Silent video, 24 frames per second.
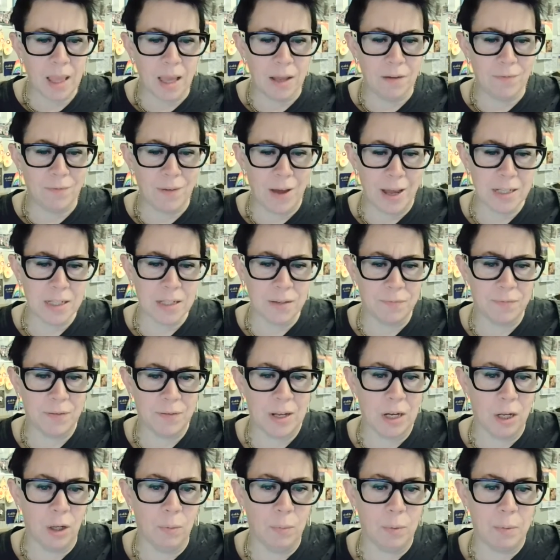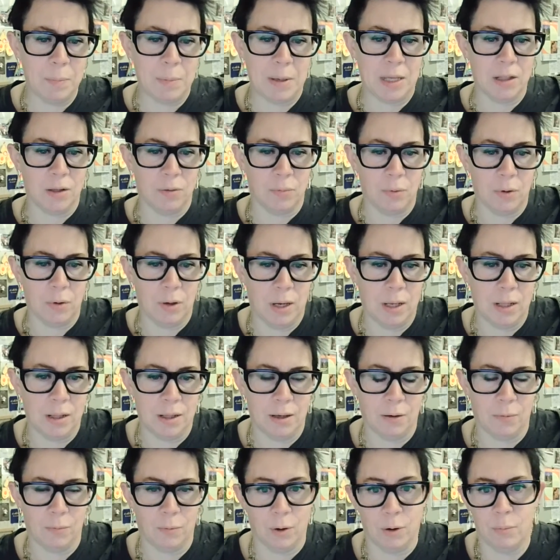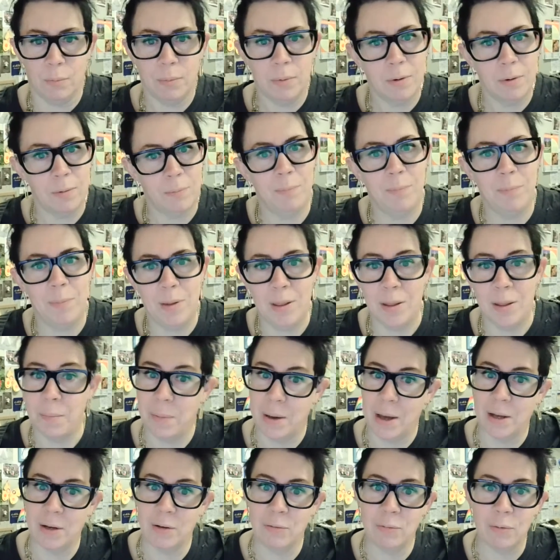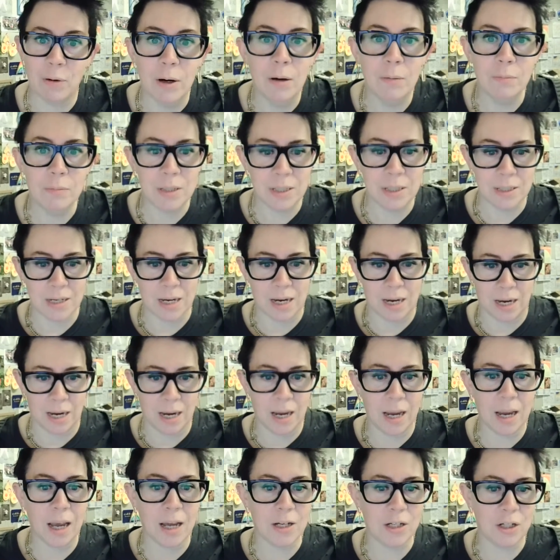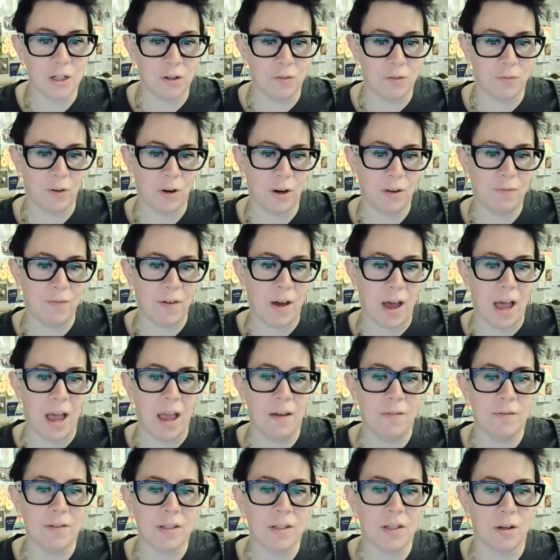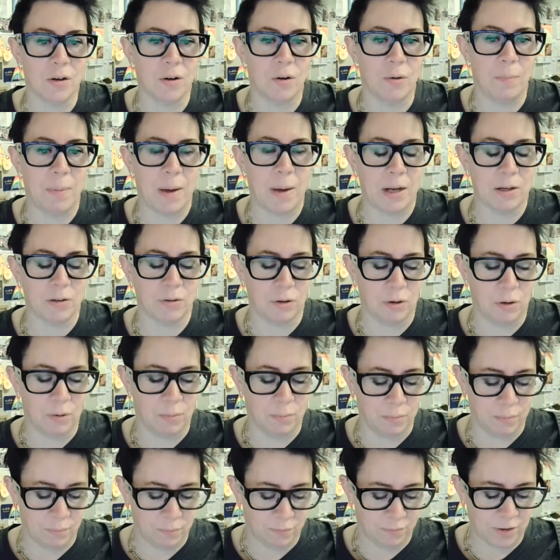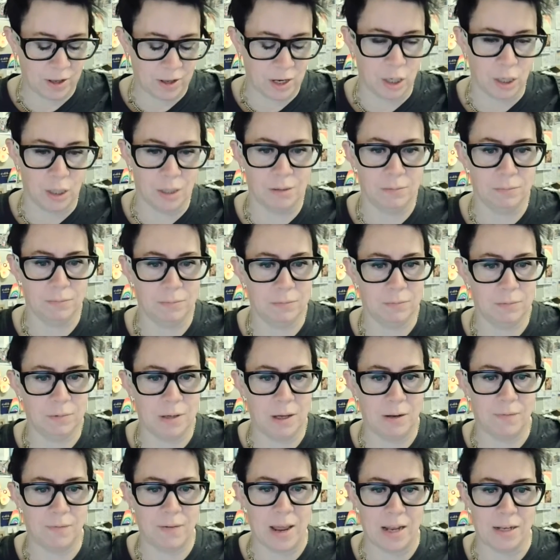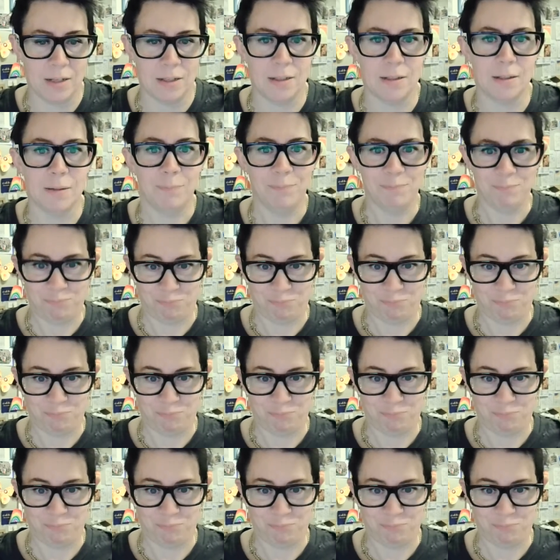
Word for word: Advanced fiddle will be in the in the room in the band room today at 2:45. So band room fiddle advanced.